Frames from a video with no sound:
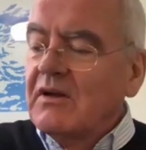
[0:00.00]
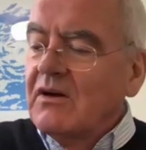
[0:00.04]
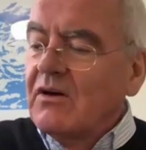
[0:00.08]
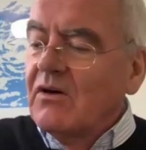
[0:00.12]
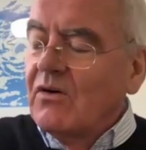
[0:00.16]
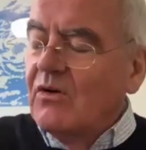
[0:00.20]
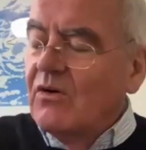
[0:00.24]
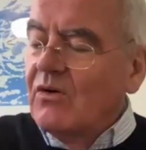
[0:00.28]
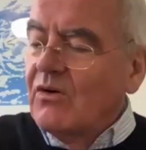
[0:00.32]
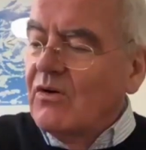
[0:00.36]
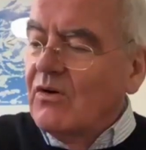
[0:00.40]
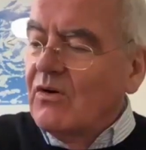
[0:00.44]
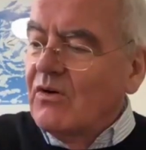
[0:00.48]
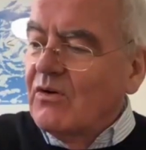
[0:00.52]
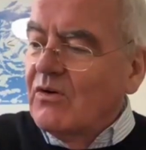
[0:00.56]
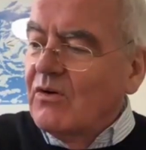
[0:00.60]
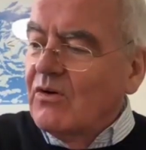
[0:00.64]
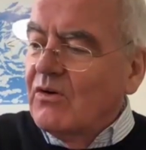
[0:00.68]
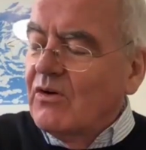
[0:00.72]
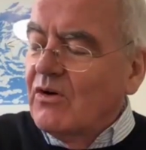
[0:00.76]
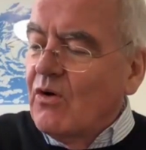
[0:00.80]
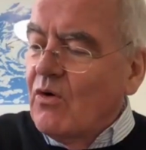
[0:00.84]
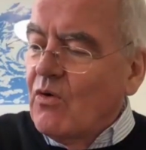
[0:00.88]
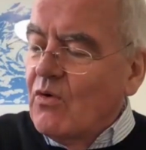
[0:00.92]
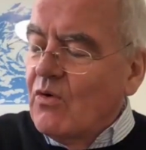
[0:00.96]

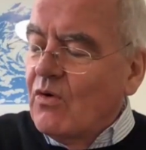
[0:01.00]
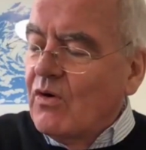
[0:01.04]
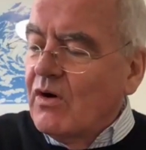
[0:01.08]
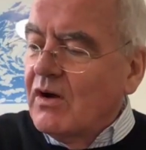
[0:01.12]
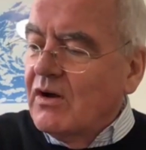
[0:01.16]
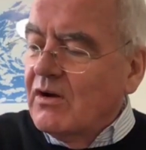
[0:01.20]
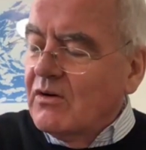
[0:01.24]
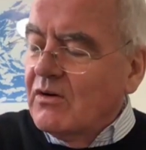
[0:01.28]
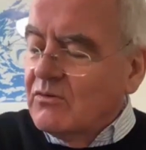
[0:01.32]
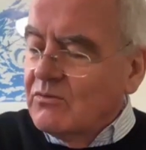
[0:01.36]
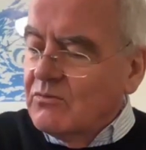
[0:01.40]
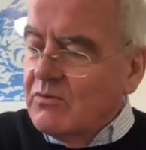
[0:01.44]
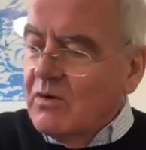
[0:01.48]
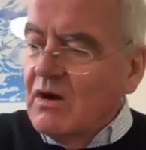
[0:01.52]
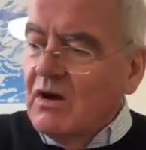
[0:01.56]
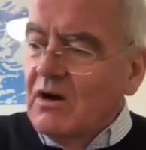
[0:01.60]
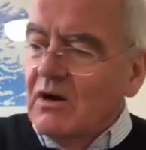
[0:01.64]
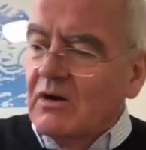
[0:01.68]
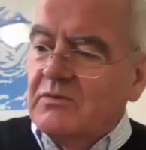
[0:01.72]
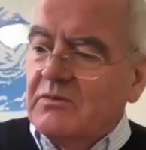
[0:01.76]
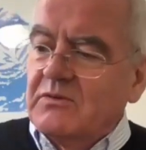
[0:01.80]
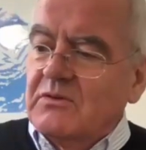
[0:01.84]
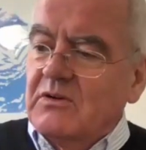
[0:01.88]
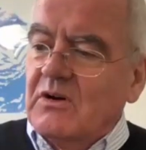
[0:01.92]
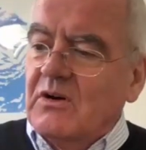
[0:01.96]
or a
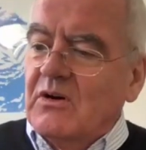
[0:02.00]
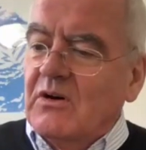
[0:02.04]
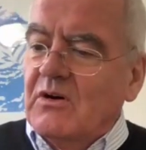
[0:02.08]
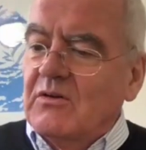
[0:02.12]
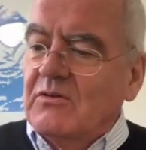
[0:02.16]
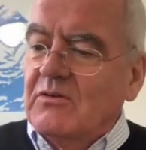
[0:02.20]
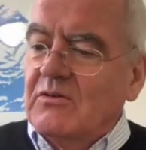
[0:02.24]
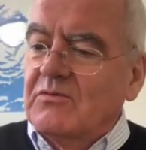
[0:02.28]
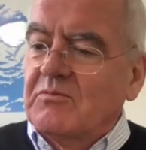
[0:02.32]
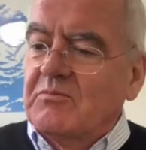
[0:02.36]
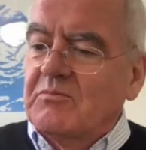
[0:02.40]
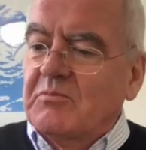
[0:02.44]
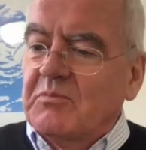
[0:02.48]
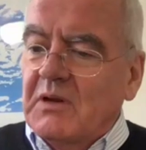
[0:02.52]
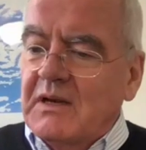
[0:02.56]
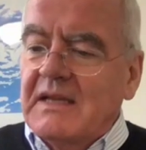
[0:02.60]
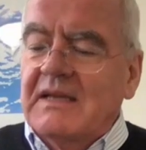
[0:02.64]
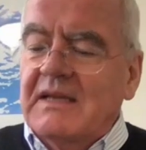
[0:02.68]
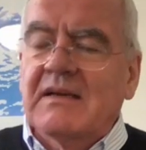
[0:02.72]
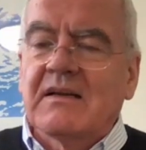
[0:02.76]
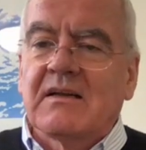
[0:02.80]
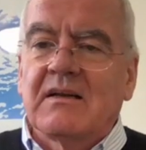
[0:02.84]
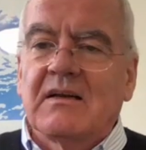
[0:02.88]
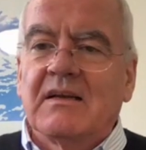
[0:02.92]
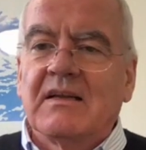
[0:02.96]
raft of
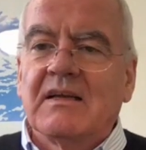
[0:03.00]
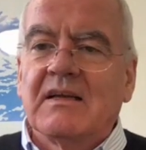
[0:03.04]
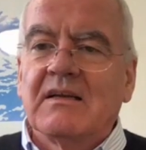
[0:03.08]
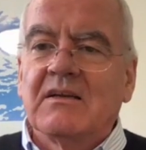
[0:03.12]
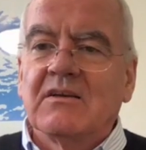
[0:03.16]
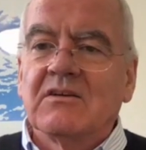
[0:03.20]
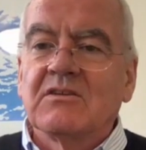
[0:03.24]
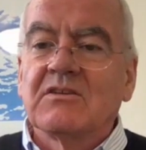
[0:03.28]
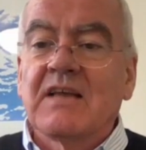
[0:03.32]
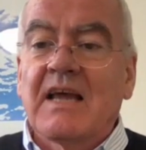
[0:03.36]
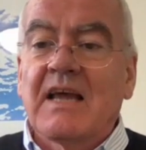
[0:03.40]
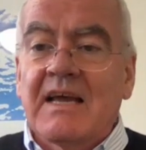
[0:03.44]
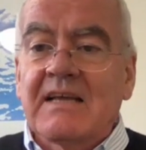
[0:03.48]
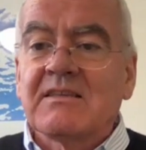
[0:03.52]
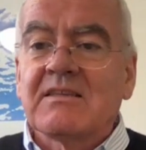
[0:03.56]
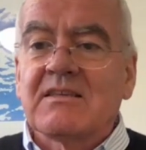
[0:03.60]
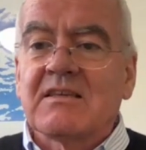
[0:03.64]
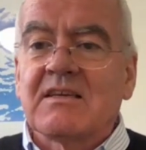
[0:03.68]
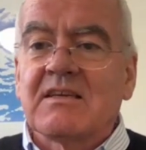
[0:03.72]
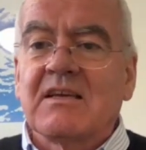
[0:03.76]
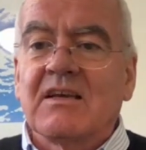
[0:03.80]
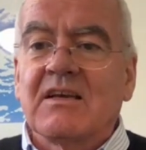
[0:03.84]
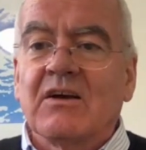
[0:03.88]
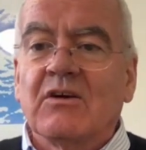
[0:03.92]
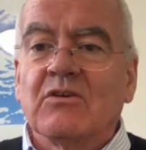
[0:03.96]
political leaders and
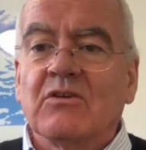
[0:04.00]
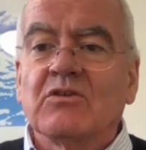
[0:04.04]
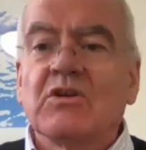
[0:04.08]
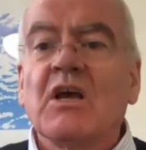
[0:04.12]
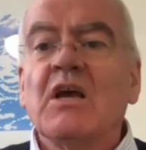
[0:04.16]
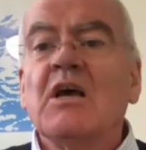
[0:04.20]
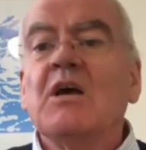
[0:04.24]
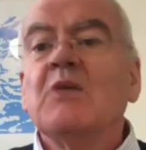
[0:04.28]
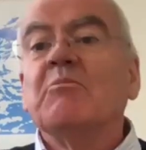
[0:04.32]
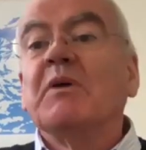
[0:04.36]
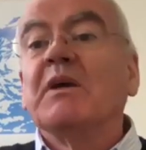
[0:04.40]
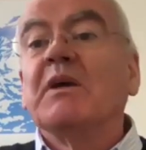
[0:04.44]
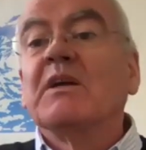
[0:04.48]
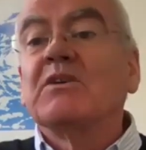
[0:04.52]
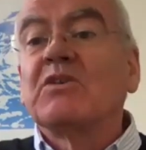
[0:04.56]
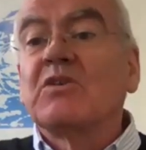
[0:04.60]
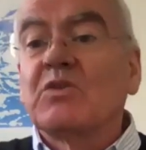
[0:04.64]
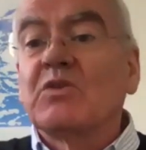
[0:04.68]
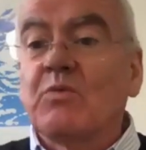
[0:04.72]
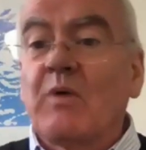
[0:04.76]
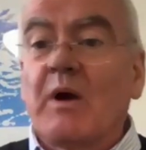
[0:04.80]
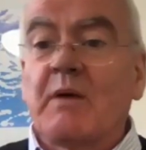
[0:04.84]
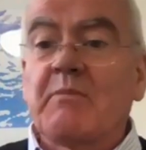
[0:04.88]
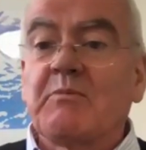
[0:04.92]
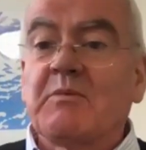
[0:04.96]
CEOs being
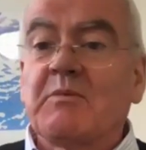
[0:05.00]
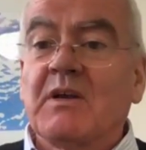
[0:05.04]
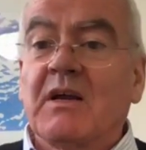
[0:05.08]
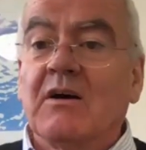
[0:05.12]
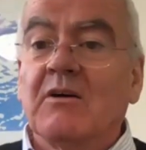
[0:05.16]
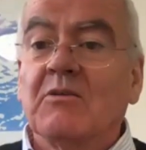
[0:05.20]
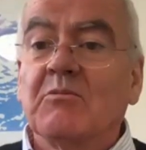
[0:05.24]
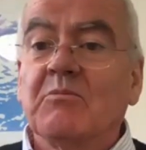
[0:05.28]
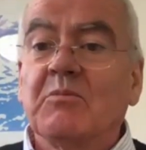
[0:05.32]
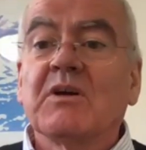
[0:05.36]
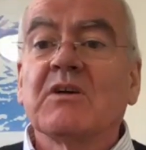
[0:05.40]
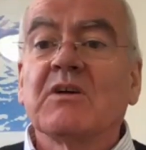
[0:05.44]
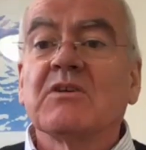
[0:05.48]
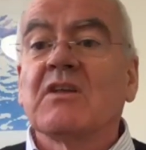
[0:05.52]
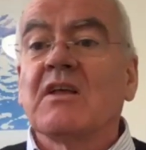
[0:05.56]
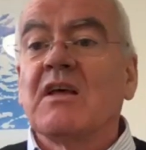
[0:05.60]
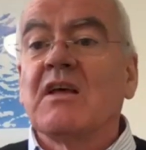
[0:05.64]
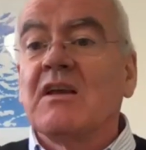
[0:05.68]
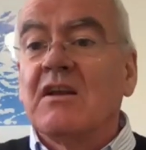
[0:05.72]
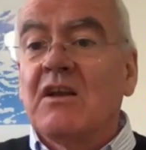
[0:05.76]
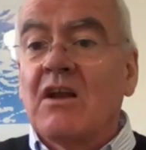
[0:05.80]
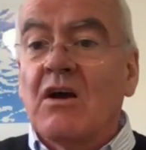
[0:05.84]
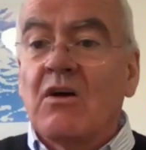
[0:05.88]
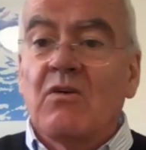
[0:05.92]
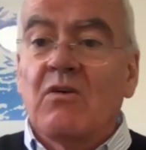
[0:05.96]
swept out because they're
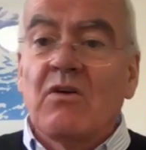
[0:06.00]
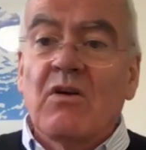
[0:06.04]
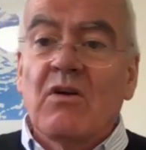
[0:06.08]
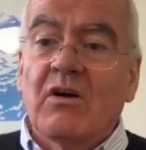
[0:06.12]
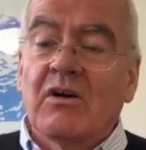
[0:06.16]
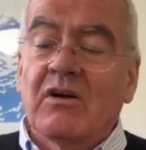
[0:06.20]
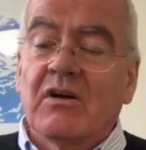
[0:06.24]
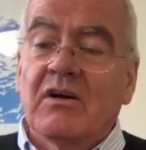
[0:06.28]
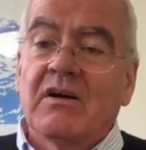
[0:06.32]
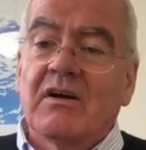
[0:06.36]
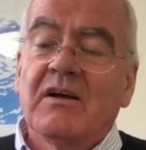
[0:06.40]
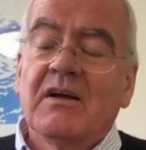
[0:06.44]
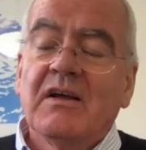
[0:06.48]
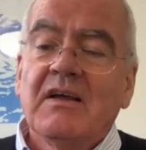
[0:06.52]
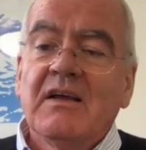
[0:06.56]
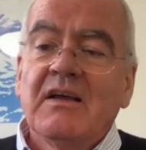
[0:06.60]
no longer